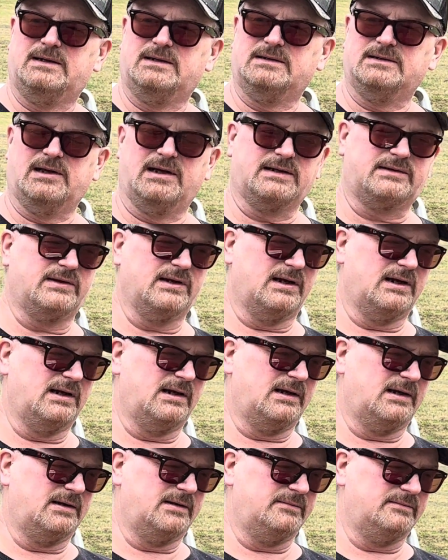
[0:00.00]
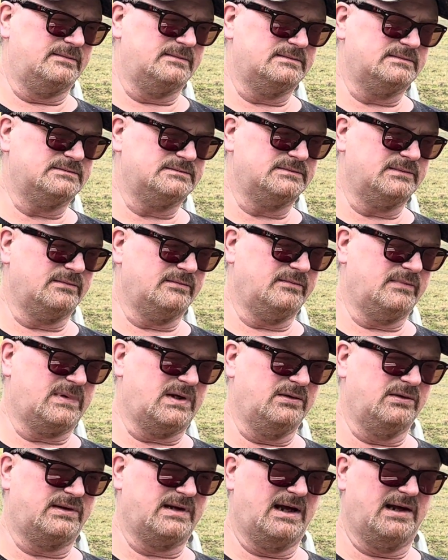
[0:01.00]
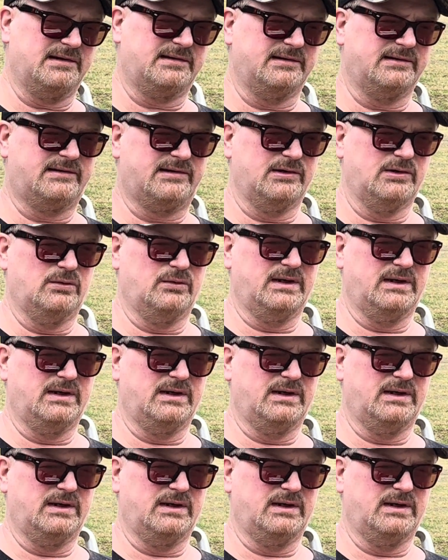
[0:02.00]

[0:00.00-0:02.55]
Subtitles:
Like the 2002,